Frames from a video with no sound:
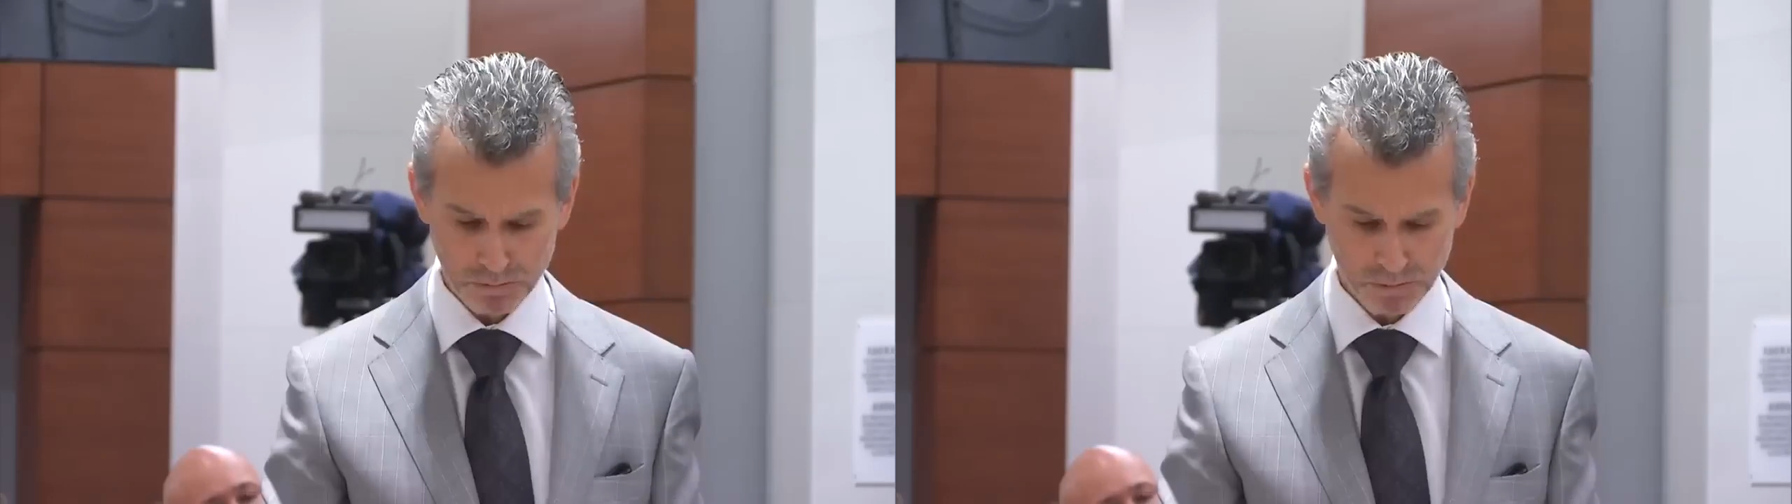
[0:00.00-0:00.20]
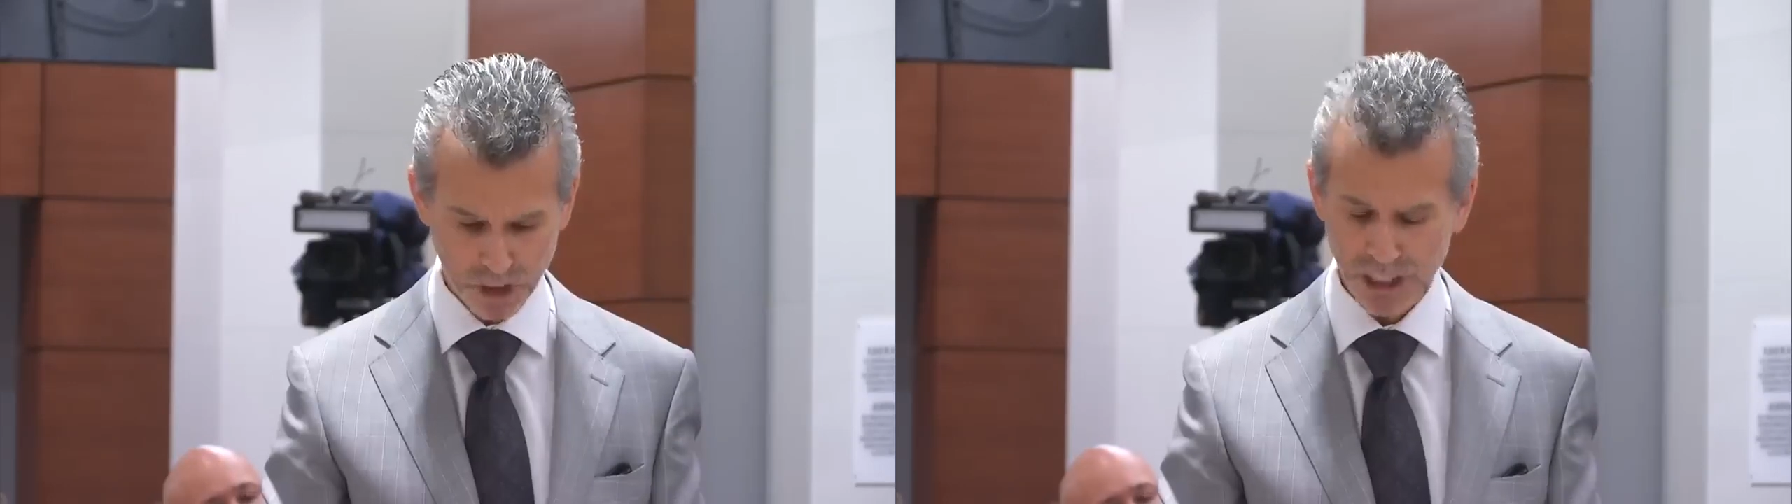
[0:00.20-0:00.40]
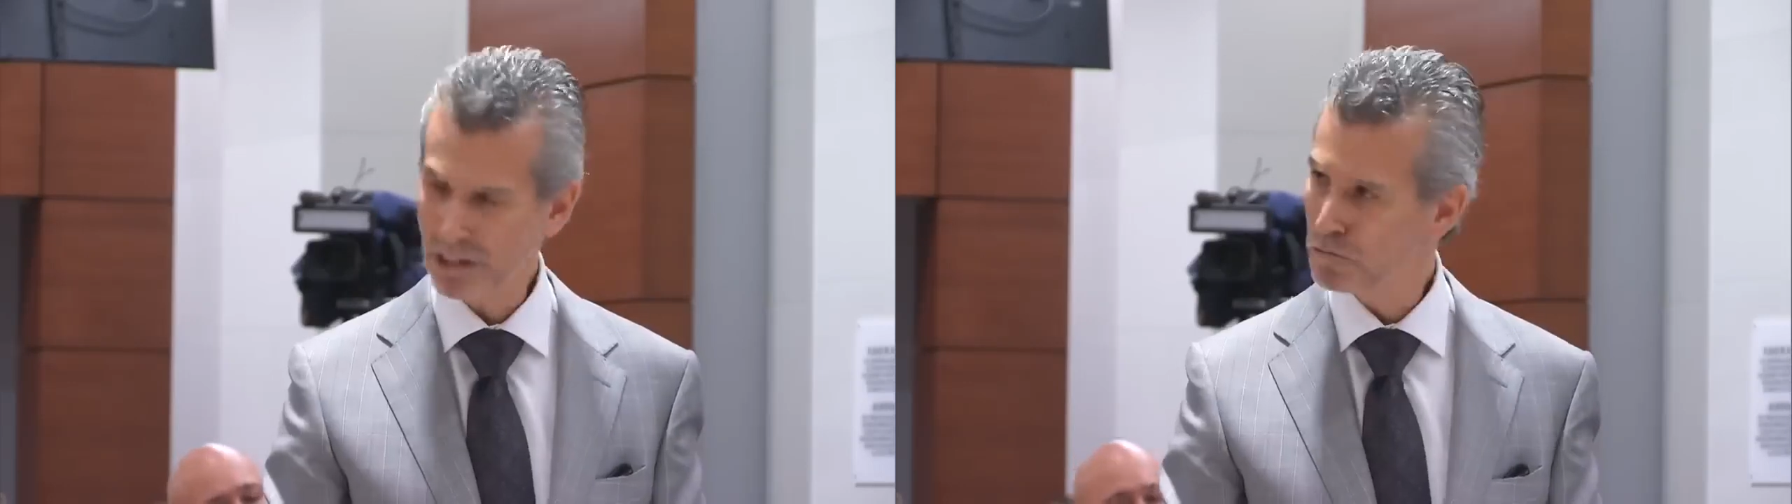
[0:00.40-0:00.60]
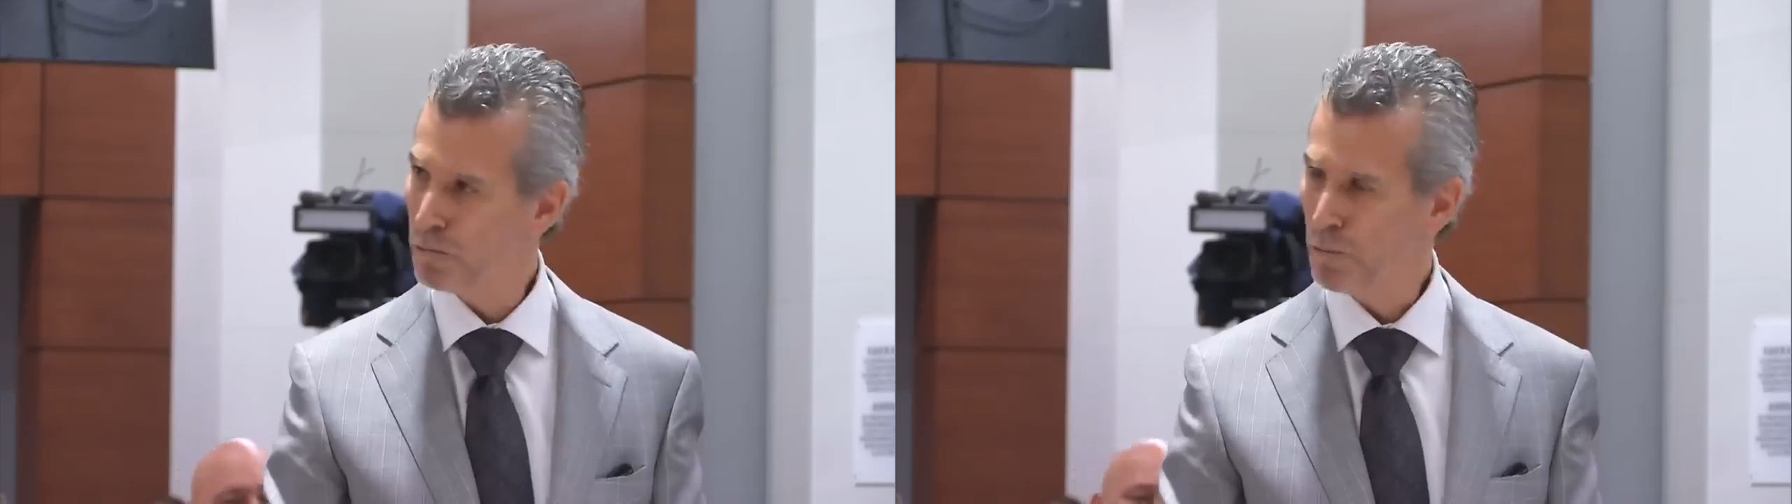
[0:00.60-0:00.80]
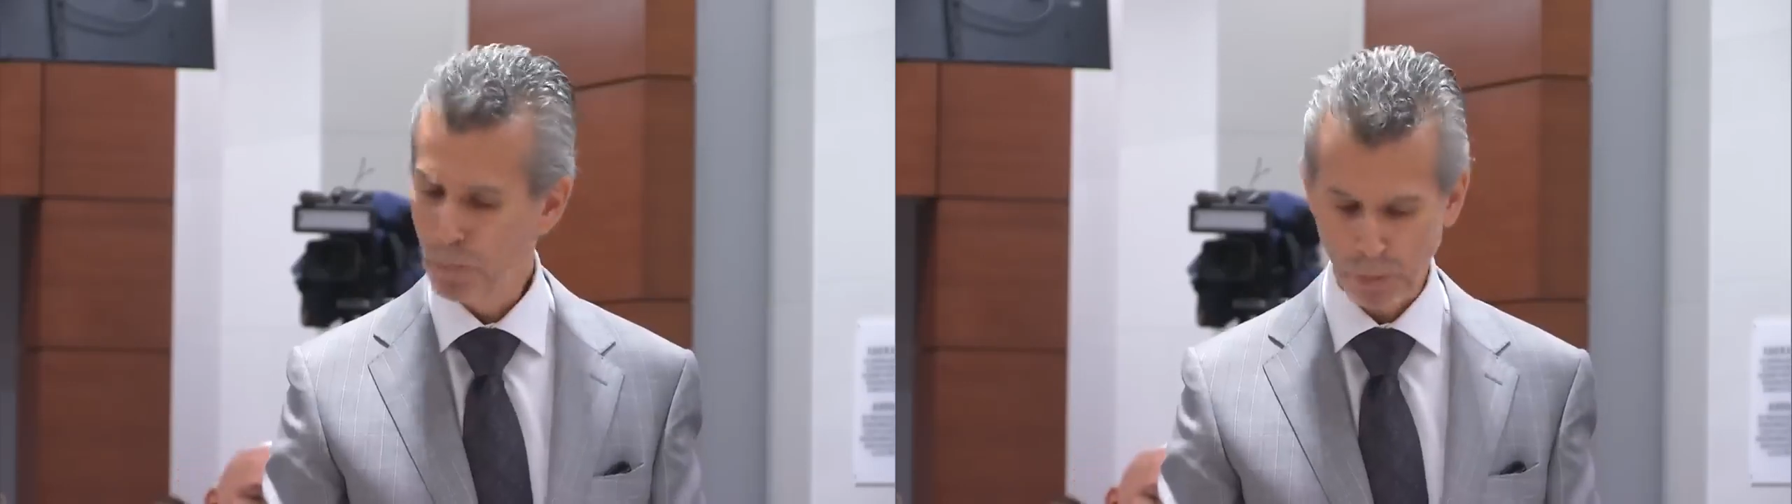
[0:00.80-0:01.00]
Really?
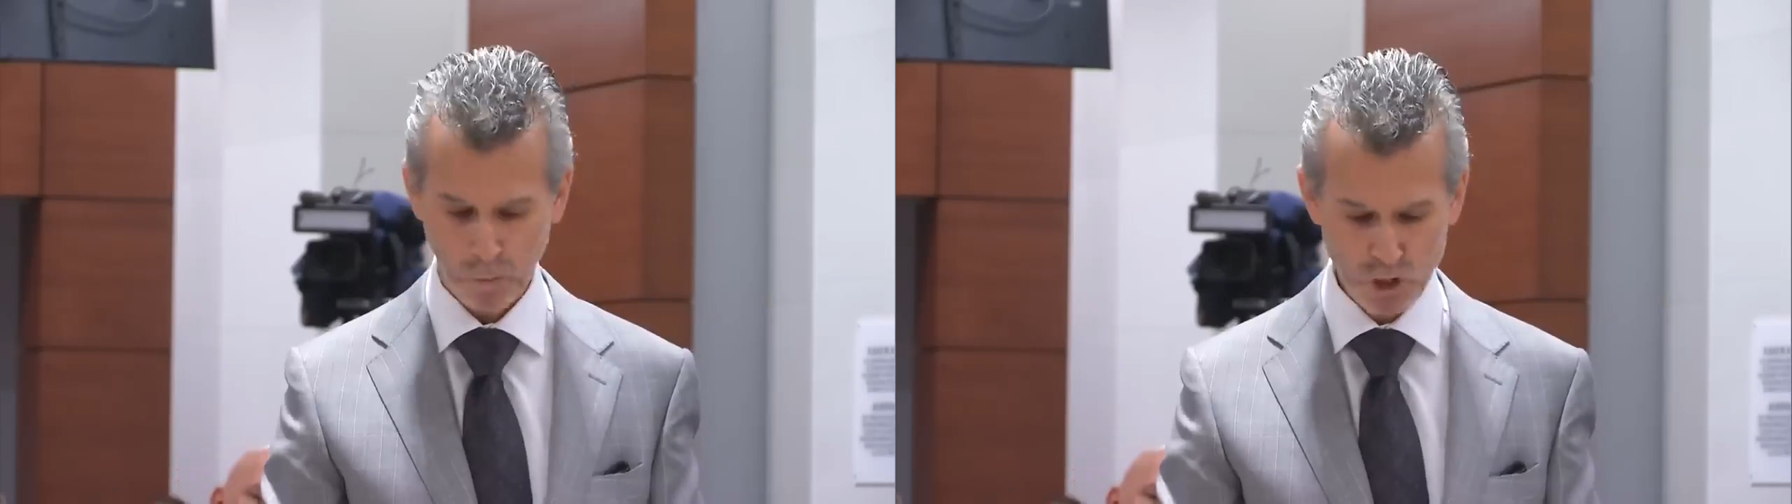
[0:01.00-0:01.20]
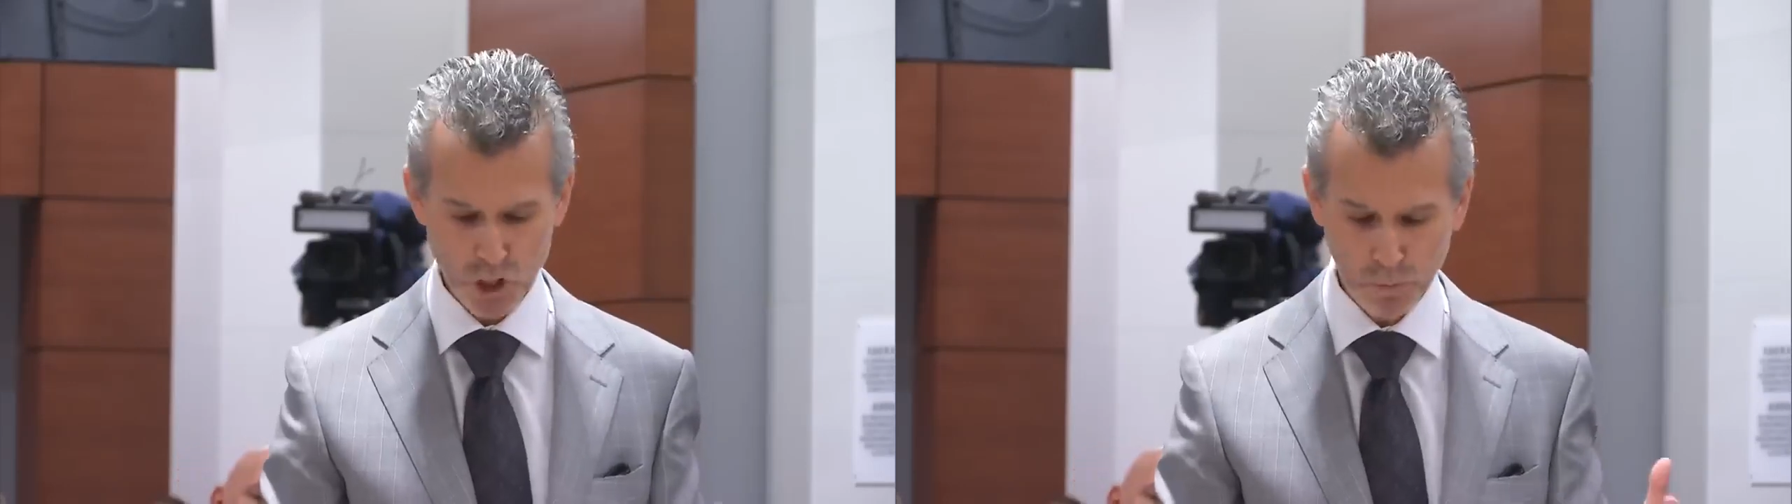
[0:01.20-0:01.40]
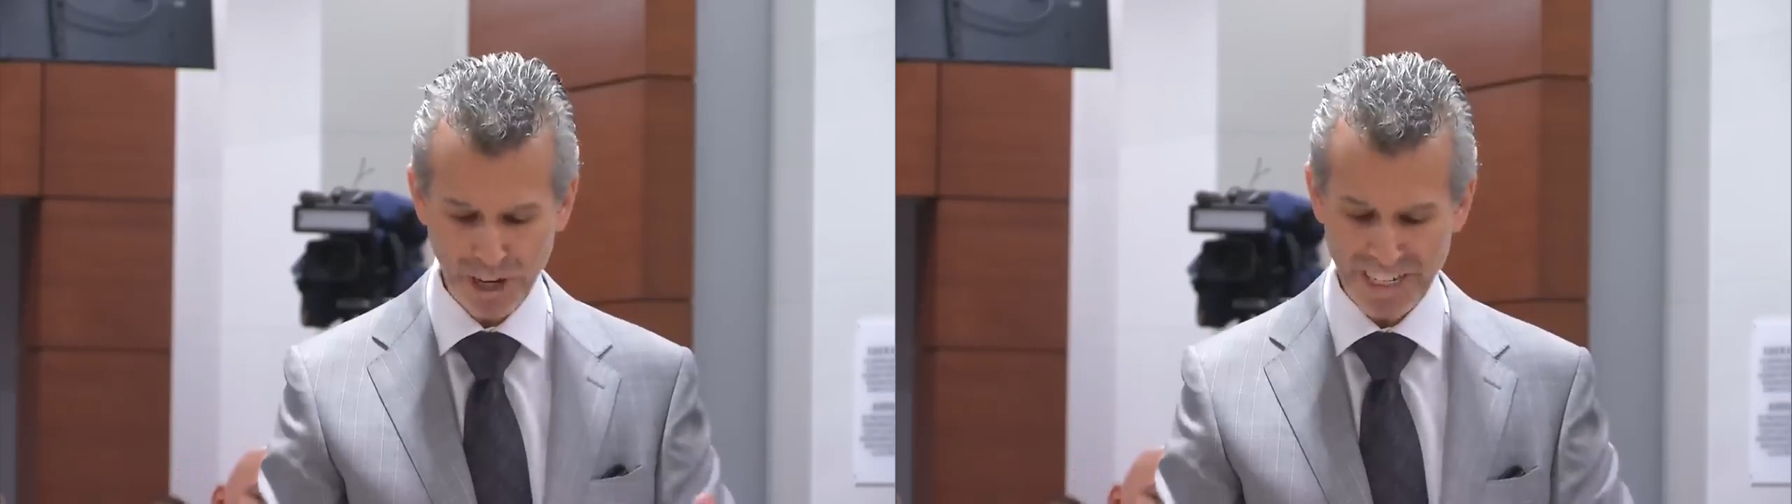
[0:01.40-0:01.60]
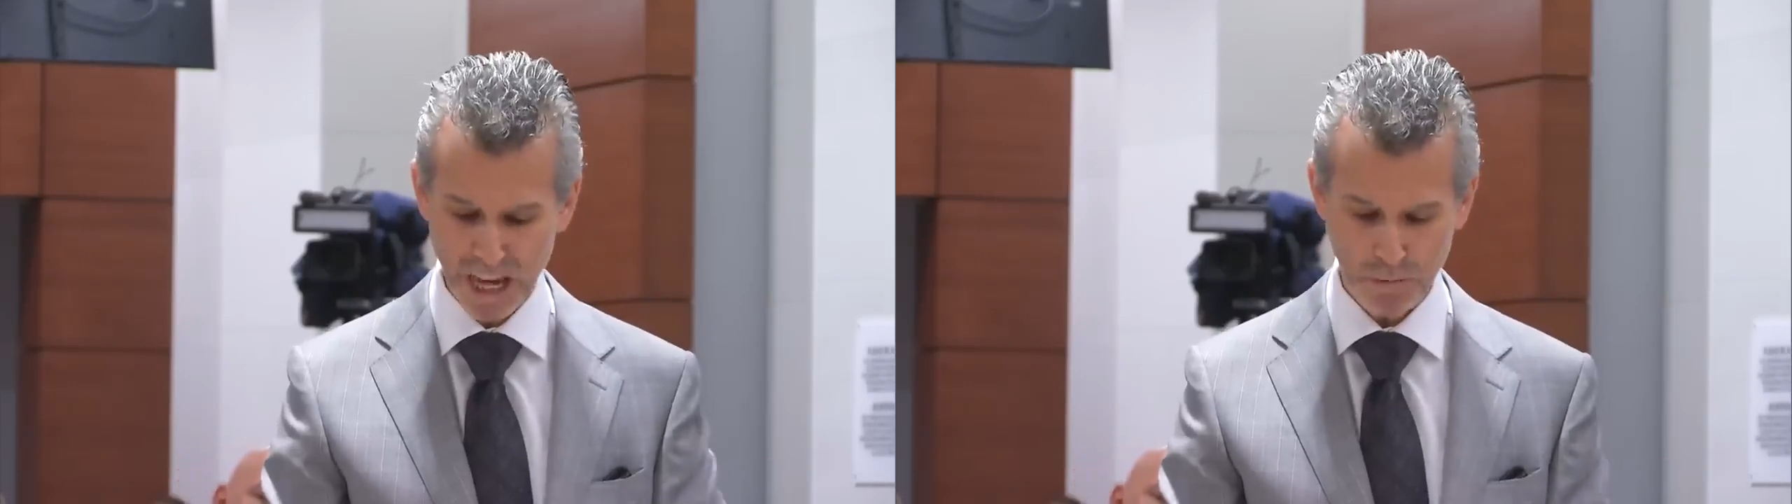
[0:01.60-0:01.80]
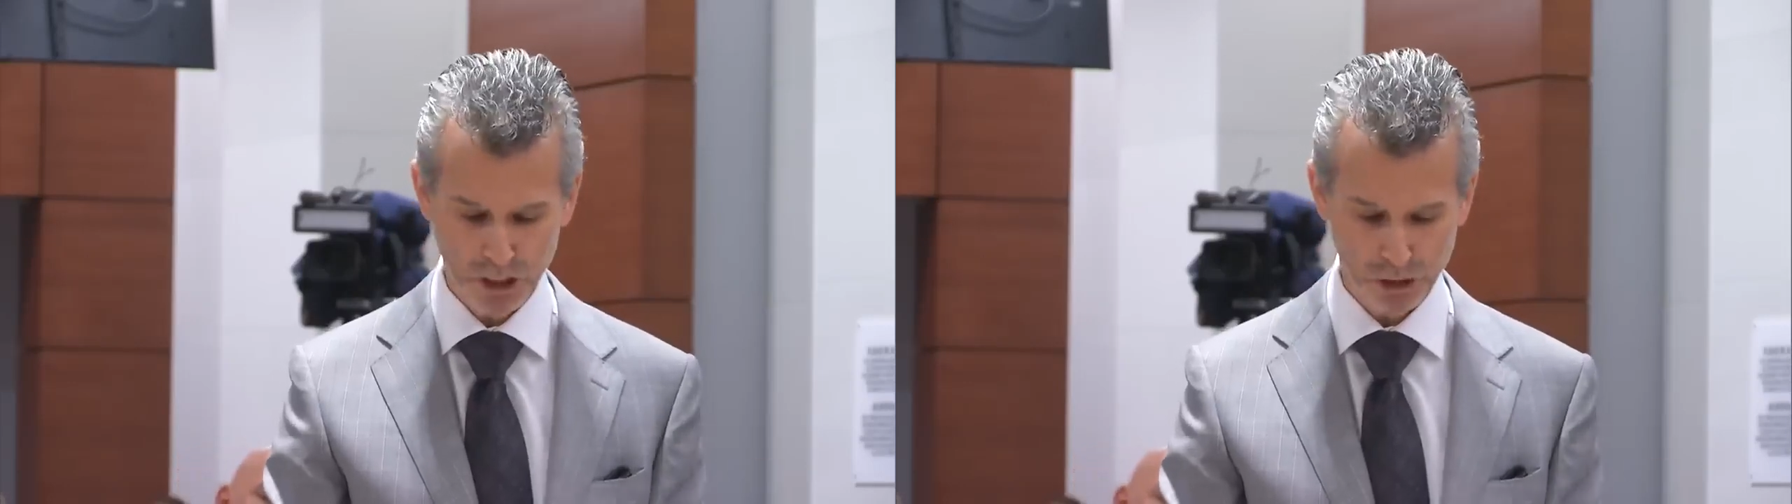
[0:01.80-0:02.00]
Where's his brain
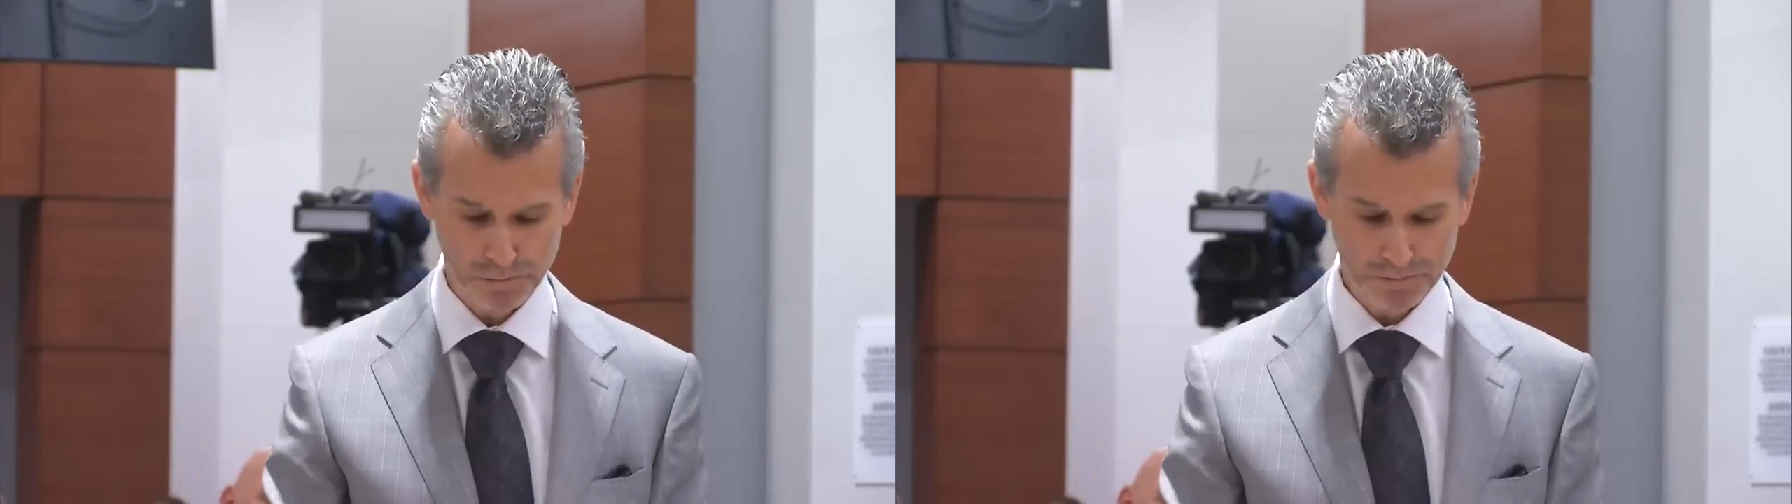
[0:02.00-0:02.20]
damage?